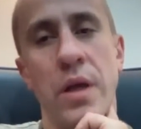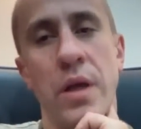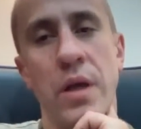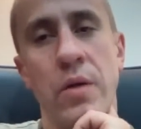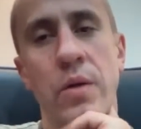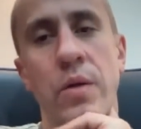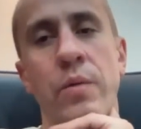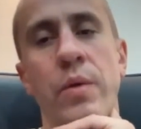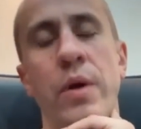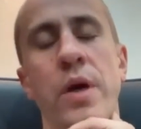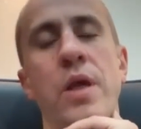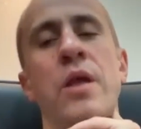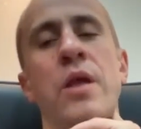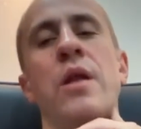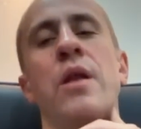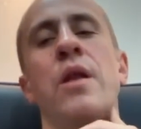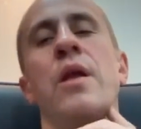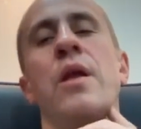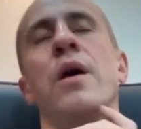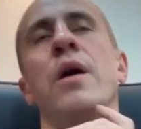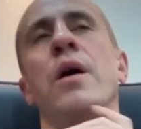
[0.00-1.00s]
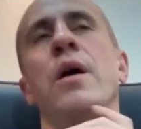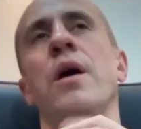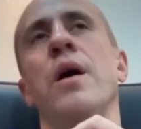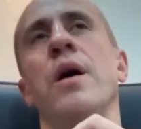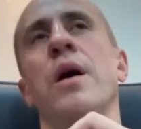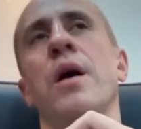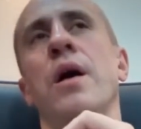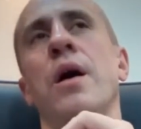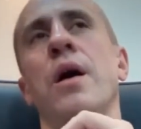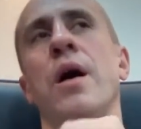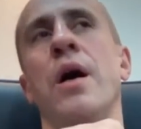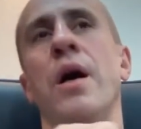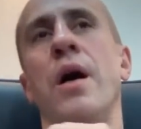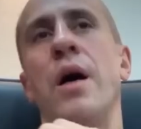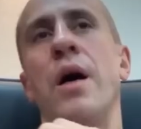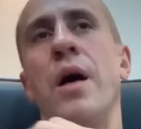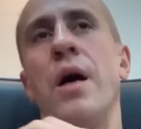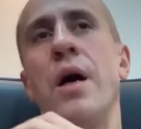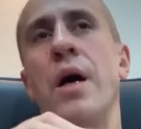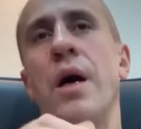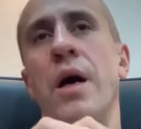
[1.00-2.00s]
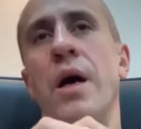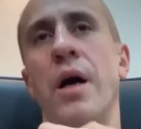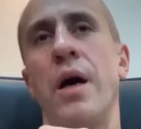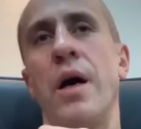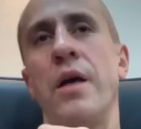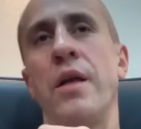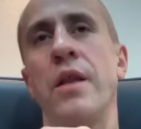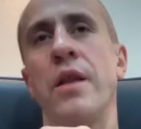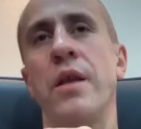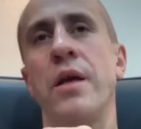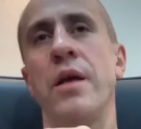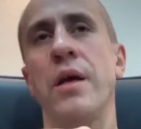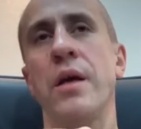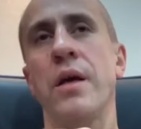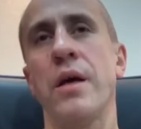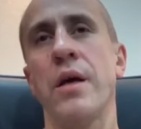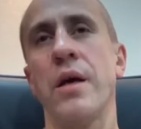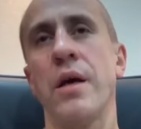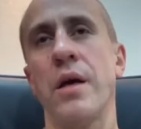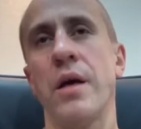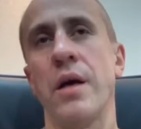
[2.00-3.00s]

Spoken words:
Good question. I think